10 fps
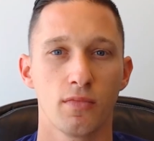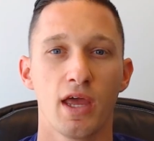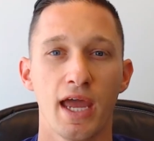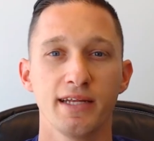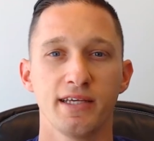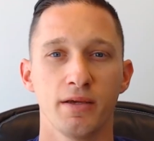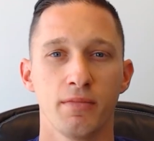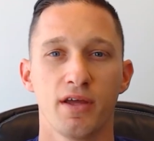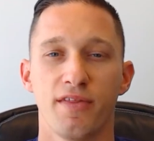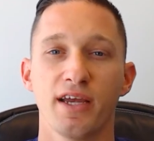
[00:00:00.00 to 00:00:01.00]
Hey team,
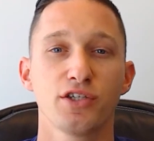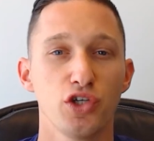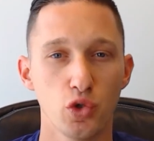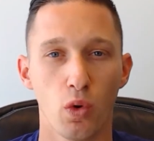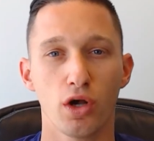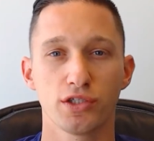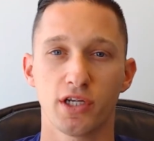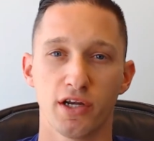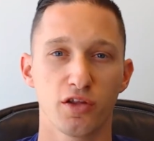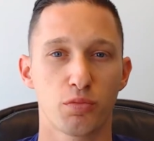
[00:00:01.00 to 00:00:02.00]
thanks to you all
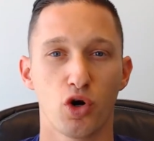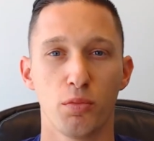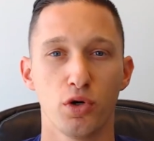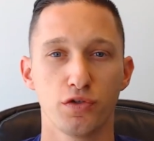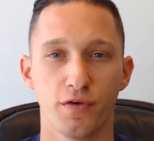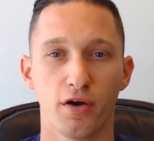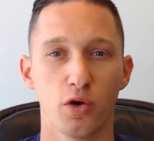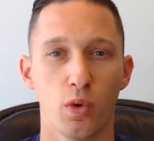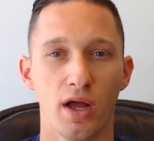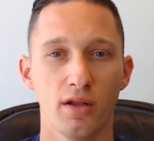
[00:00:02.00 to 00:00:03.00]
studying the promos very
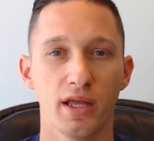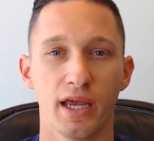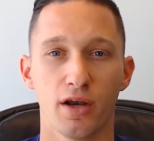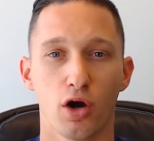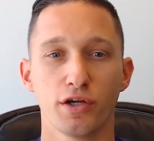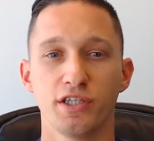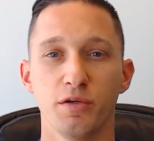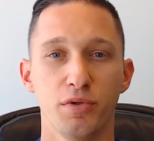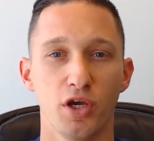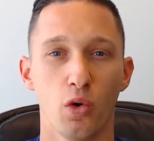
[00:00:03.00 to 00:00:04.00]
well and
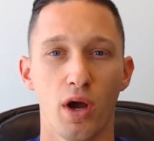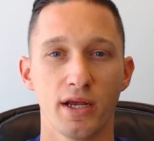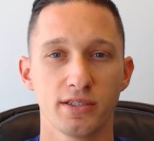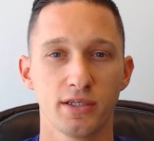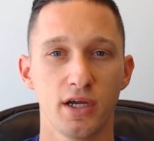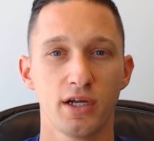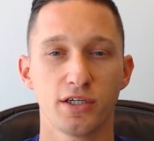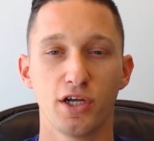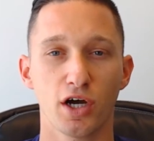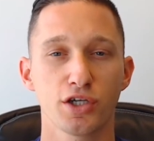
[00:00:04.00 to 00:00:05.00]
RTPOS,
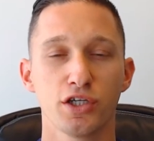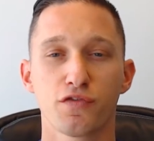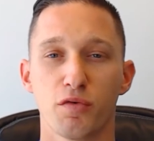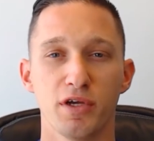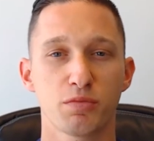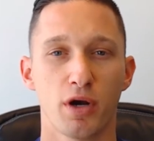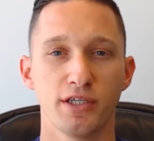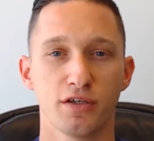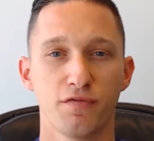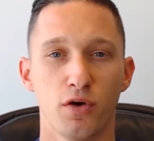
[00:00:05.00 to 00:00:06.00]
deductions for
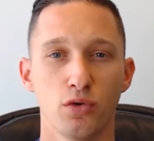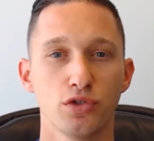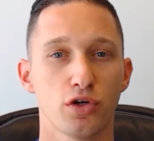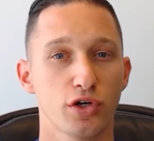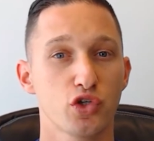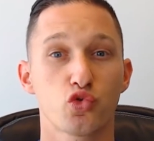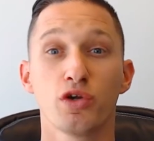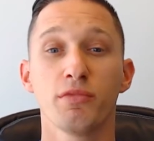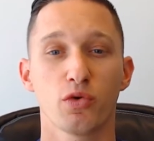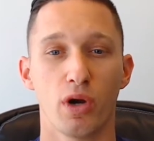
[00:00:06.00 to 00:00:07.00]
mispricing phones are
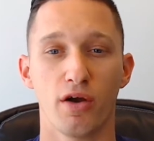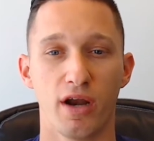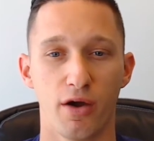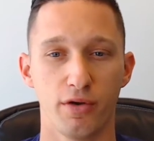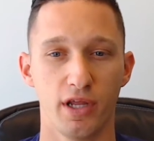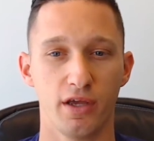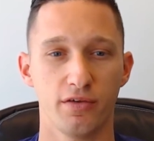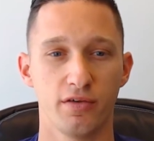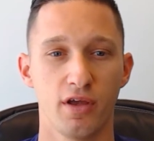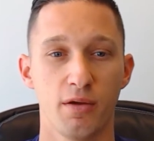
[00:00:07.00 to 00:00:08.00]
extremely rare
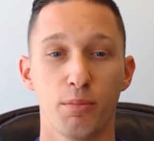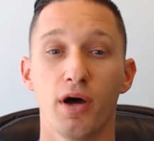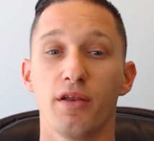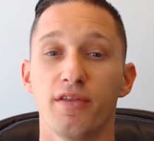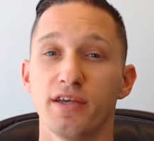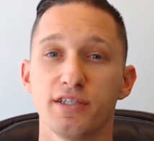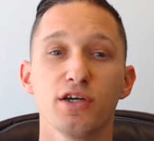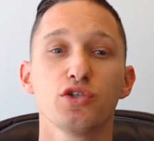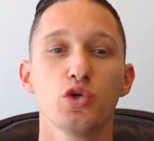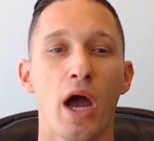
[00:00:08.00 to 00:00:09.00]
nowadays, but they still
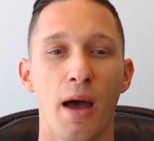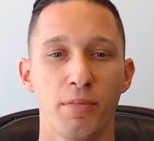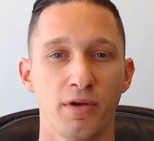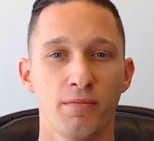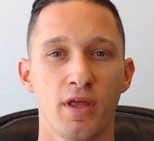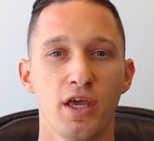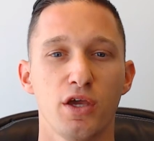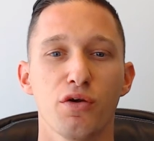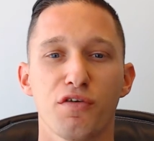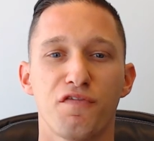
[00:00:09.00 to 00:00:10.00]
do happen. Here
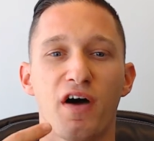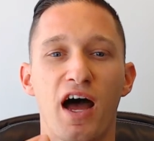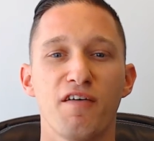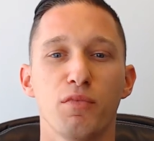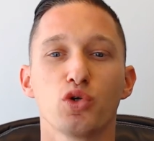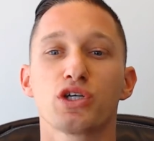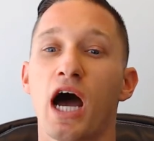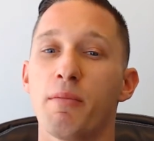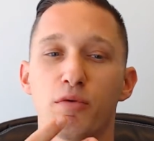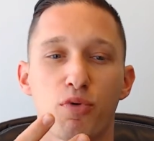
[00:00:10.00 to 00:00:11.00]
are the 5 most
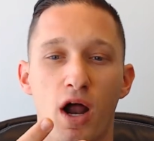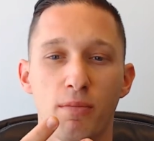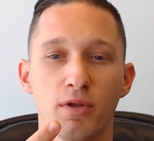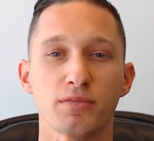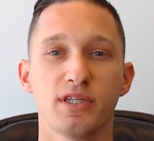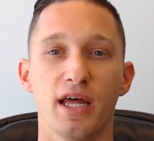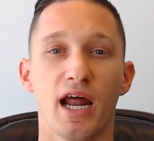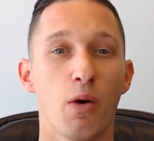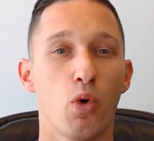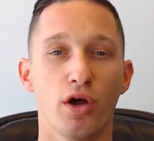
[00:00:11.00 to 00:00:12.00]
common problems that I
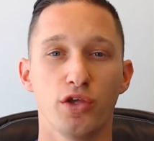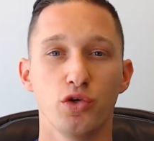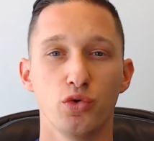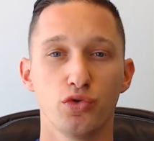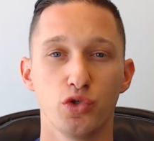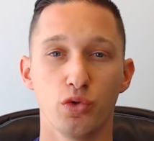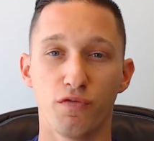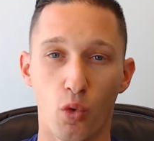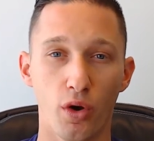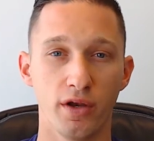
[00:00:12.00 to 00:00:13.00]
want you to
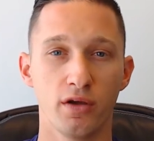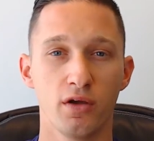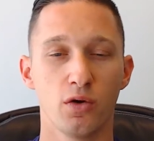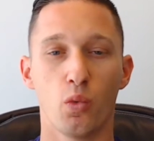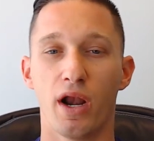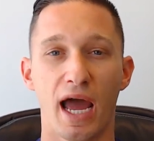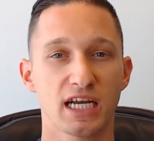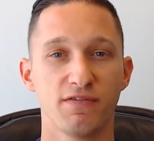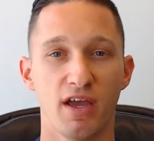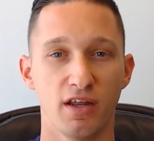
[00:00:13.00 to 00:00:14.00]
avoid when
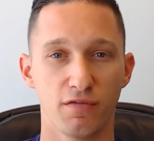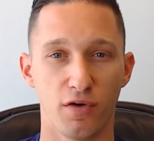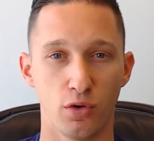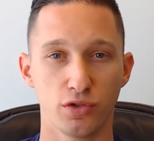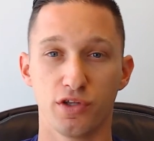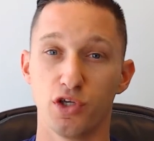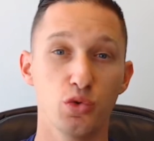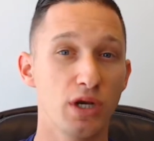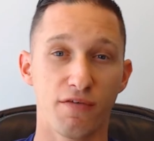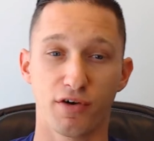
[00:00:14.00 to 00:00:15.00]
activating phones so that you
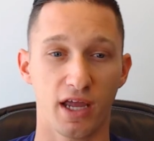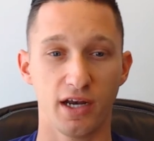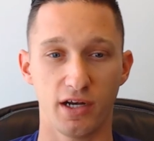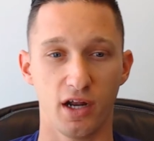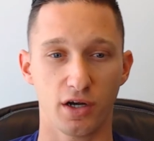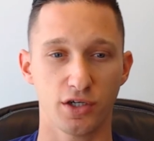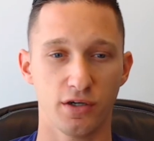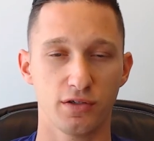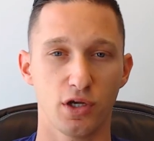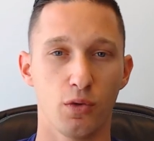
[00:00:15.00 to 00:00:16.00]
never get a deduction.
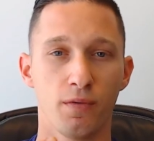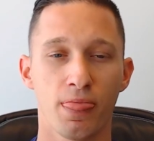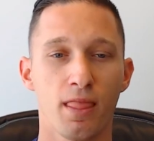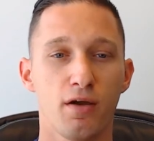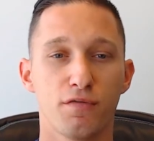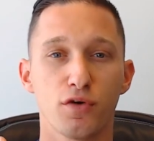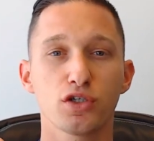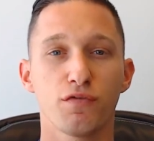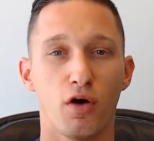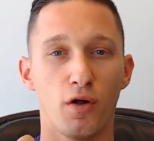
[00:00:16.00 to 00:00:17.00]
So first
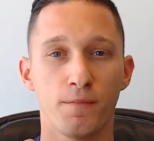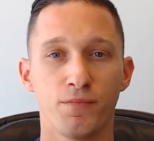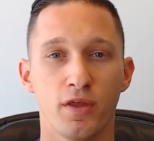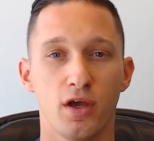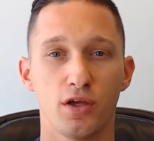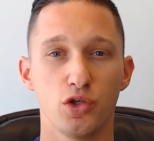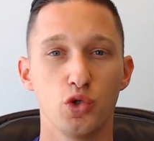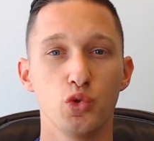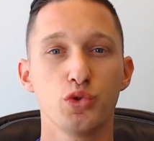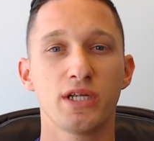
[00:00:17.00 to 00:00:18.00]
of all,
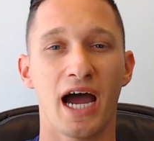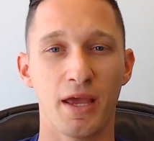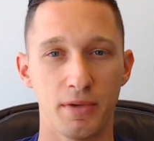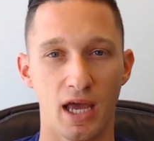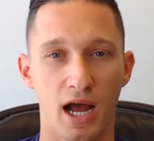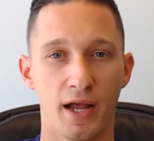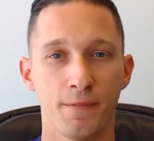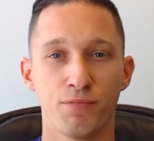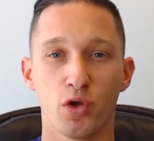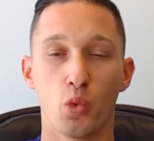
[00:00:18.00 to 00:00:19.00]
used IMEI.
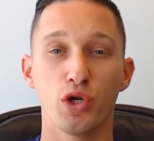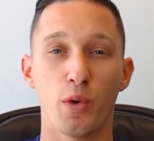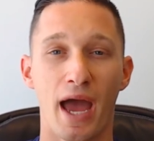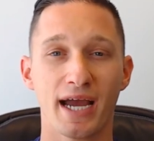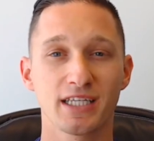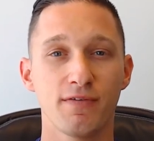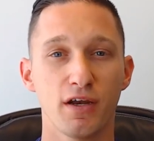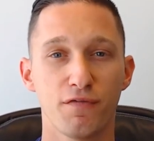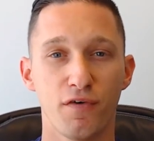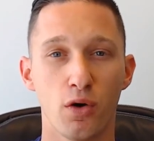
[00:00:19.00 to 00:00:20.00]
When you activate a
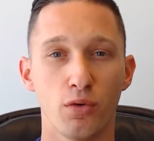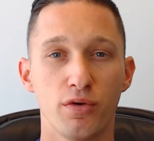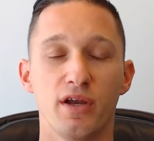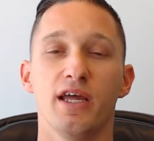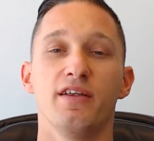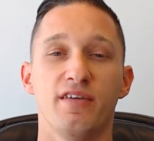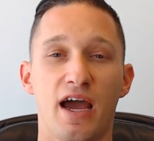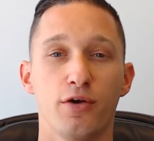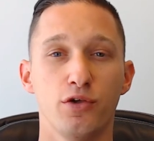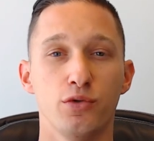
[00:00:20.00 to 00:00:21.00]
phone, it is now
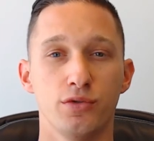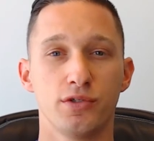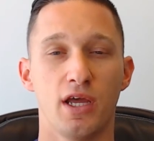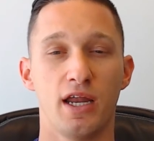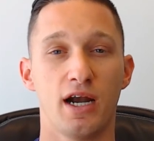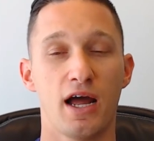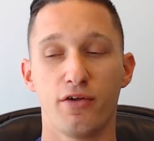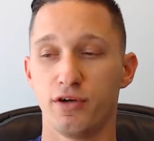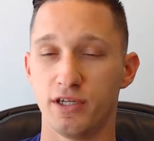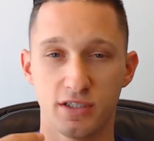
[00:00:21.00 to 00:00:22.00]
used, and it either
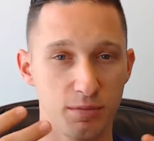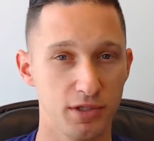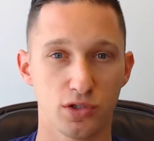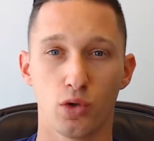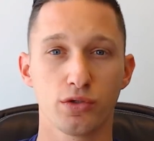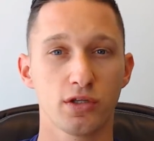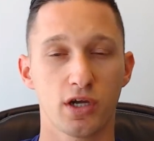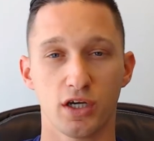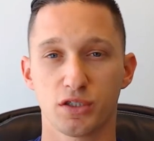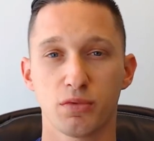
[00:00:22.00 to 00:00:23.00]
needs to be sold to the
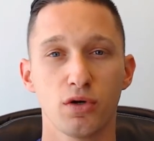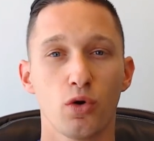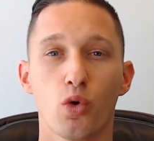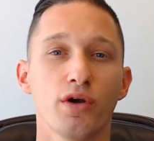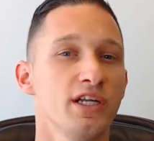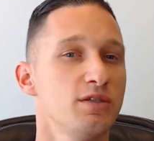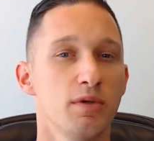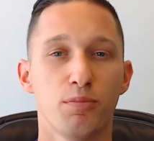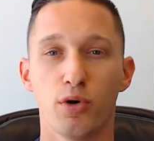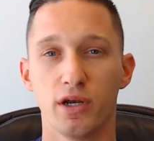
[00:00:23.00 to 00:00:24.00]
customer or it needs to be
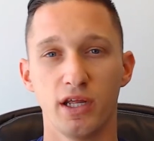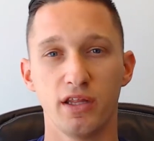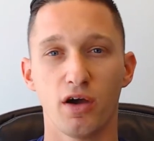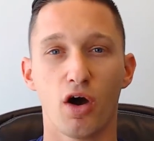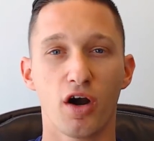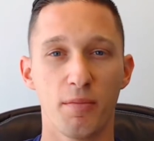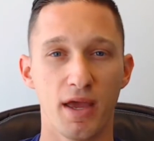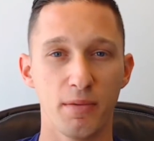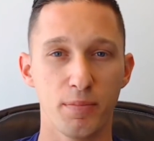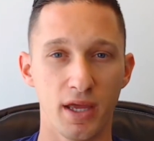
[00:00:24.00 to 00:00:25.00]
put in the
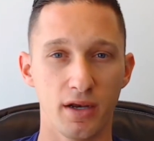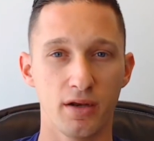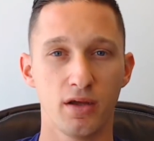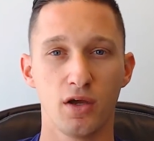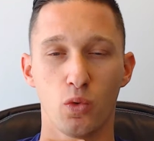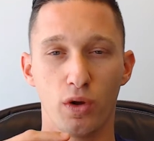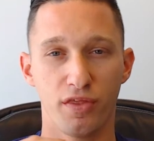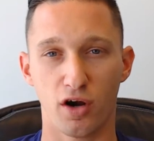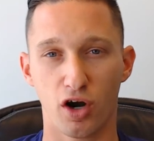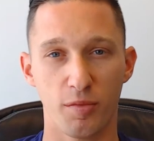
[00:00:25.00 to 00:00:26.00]
RMA bin with an
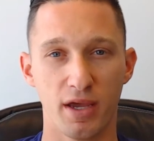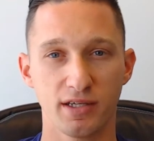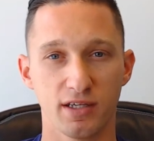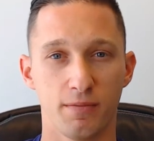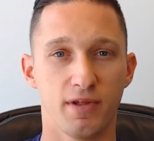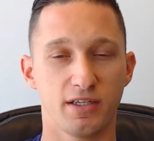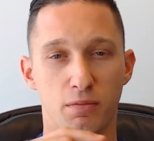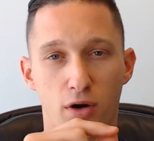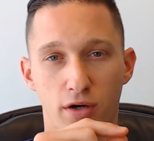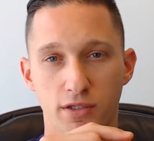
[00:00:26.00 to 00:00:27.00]
RMA slip that's
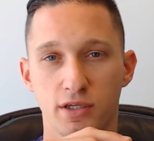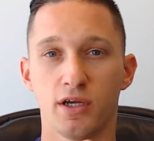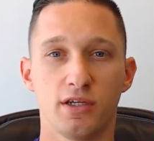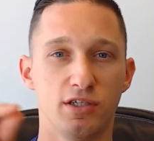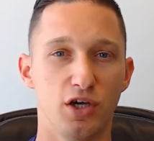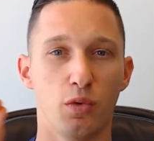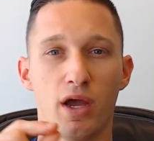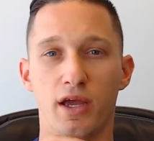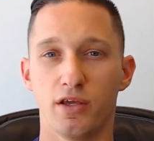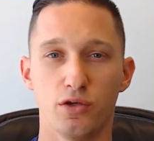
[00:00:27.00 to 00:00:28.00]
marked
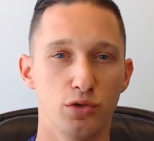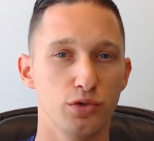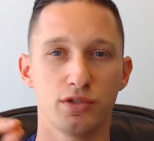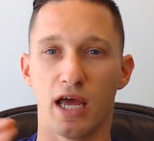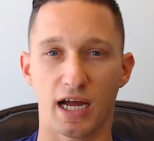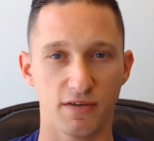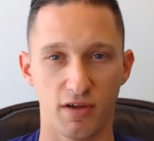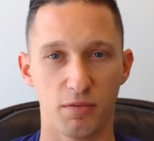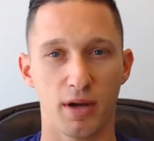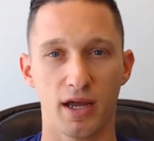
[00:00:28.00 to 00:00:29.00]
DOA used
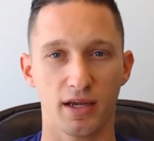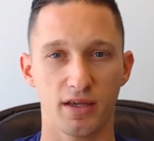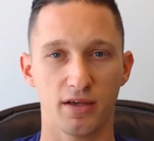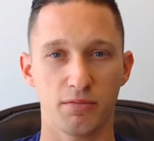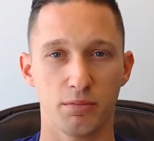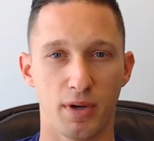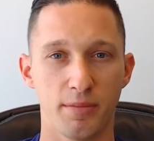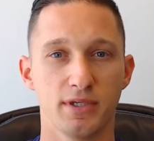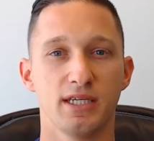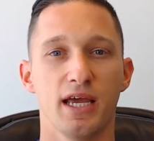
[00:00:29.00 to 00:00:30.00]
activated by
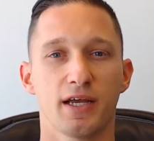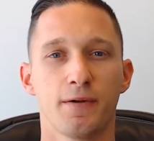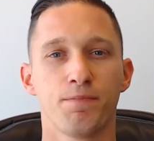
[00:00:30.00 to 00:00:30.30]
mistake.